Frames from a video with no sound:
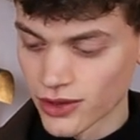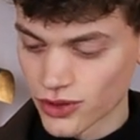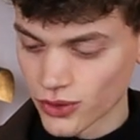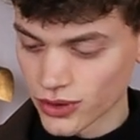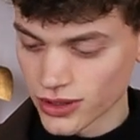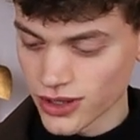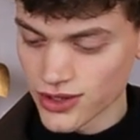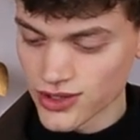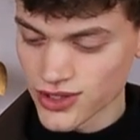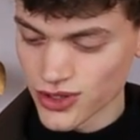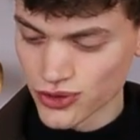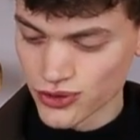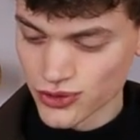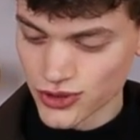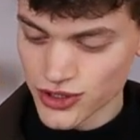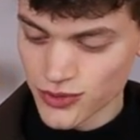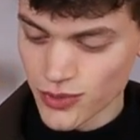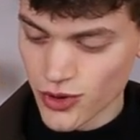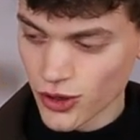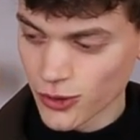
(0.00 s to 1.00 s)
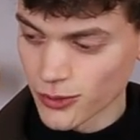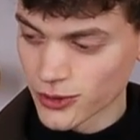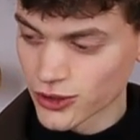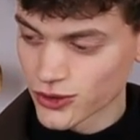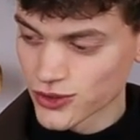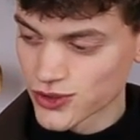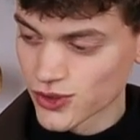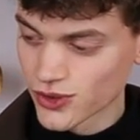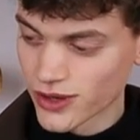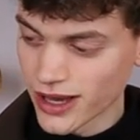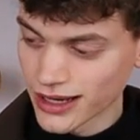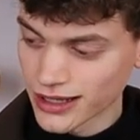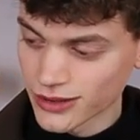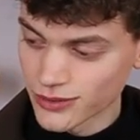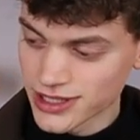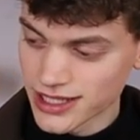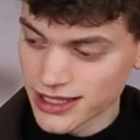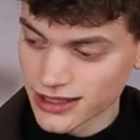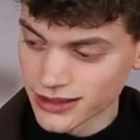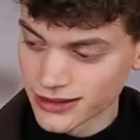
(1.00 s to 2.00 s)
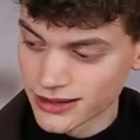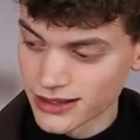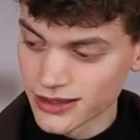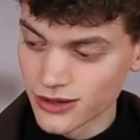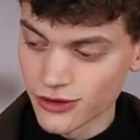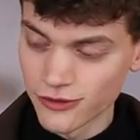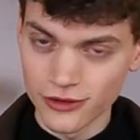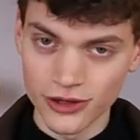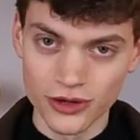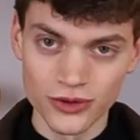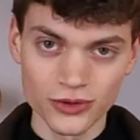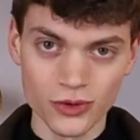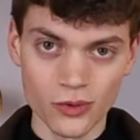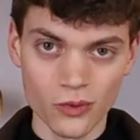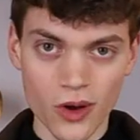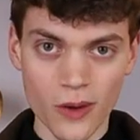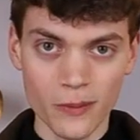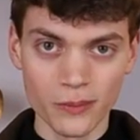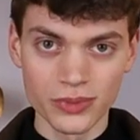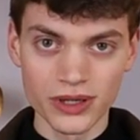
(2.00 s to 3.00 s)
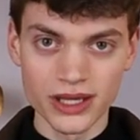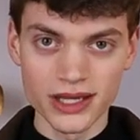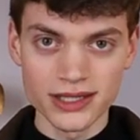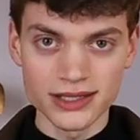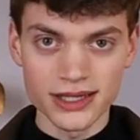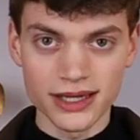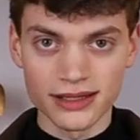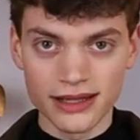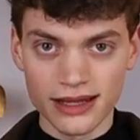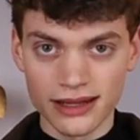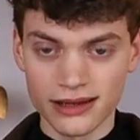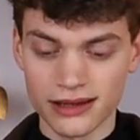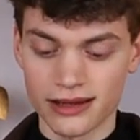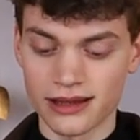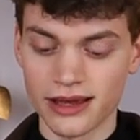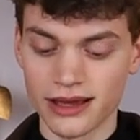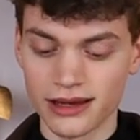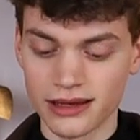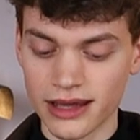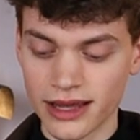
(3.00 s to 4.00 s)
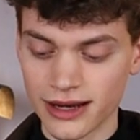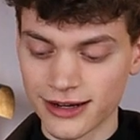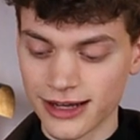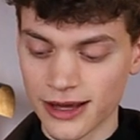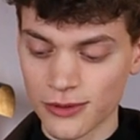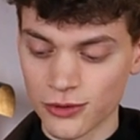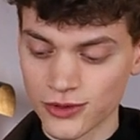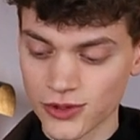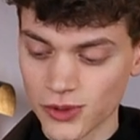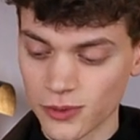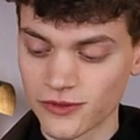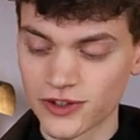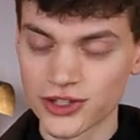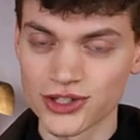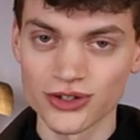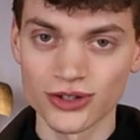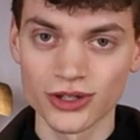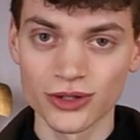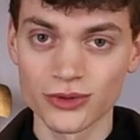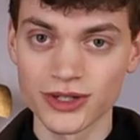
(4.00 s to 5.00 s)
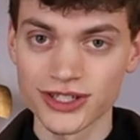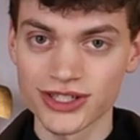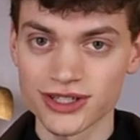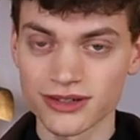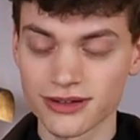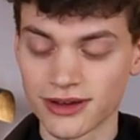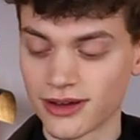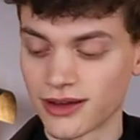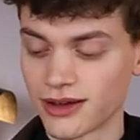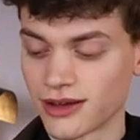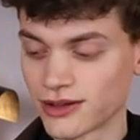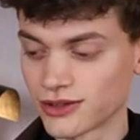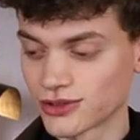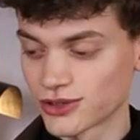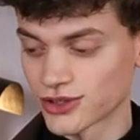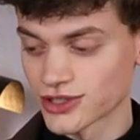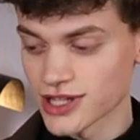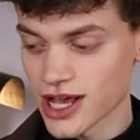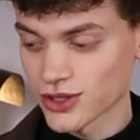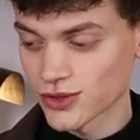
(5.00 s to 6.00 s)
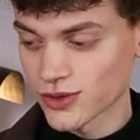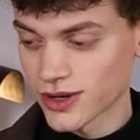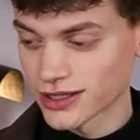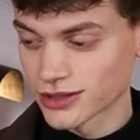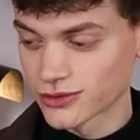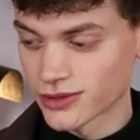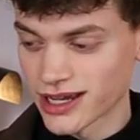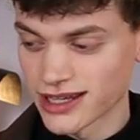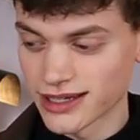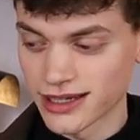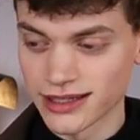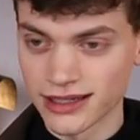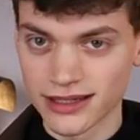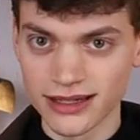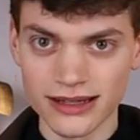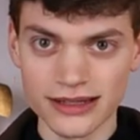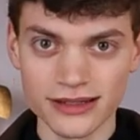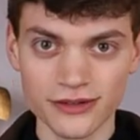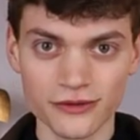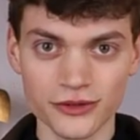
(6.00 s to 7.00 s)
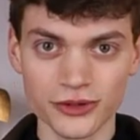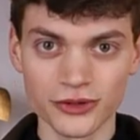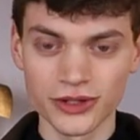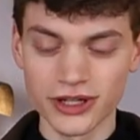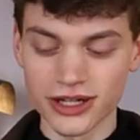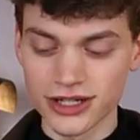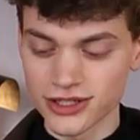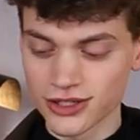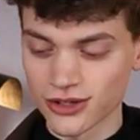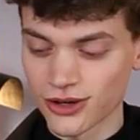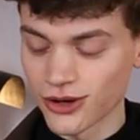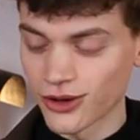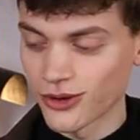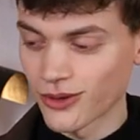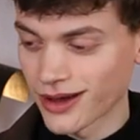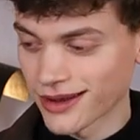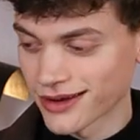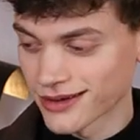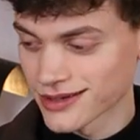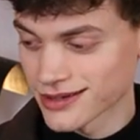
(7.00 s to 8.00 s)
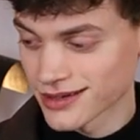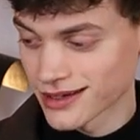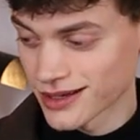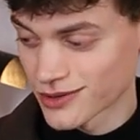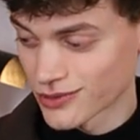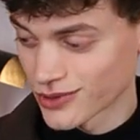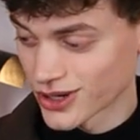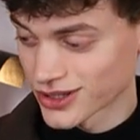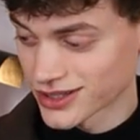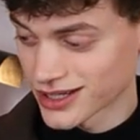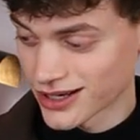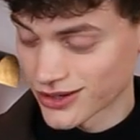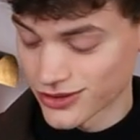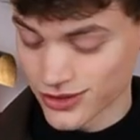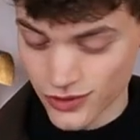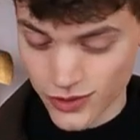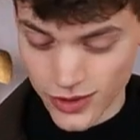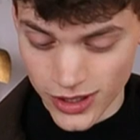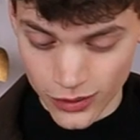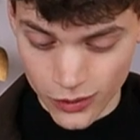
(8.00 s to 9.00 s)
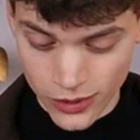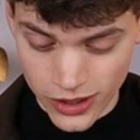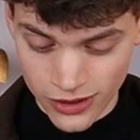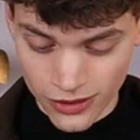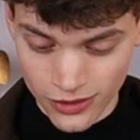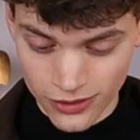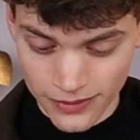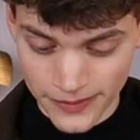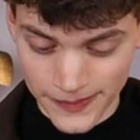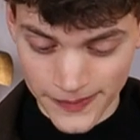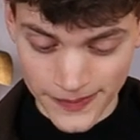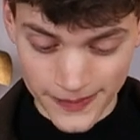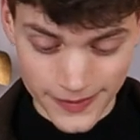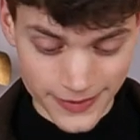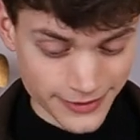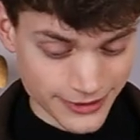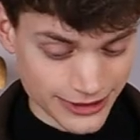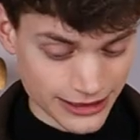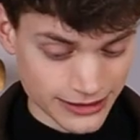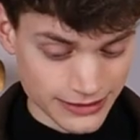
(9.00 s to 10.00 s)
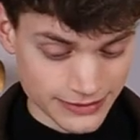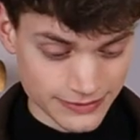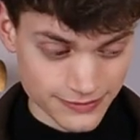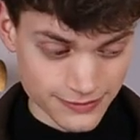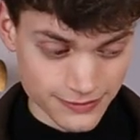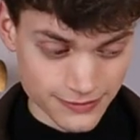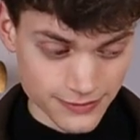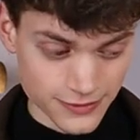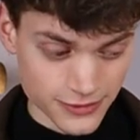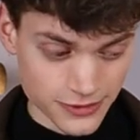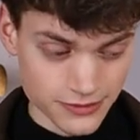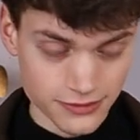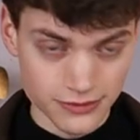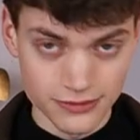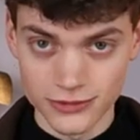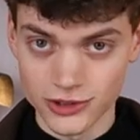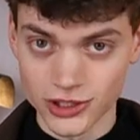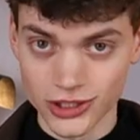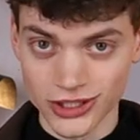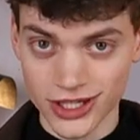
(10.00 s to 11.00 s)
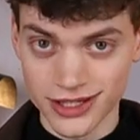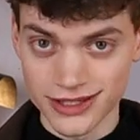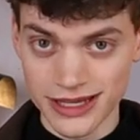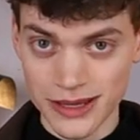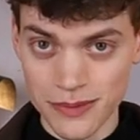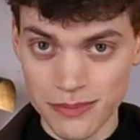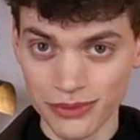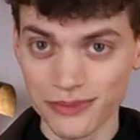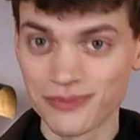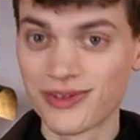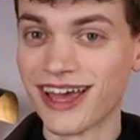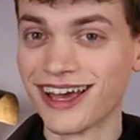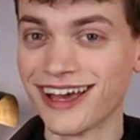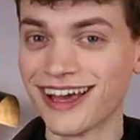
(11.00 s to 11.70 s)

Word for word: You can also use Smoking Merlot together with Indigo Float on one piece and then like layer them on top of each other, which turns out quite great. I did that a few years ago and it worked out quite well just a tip.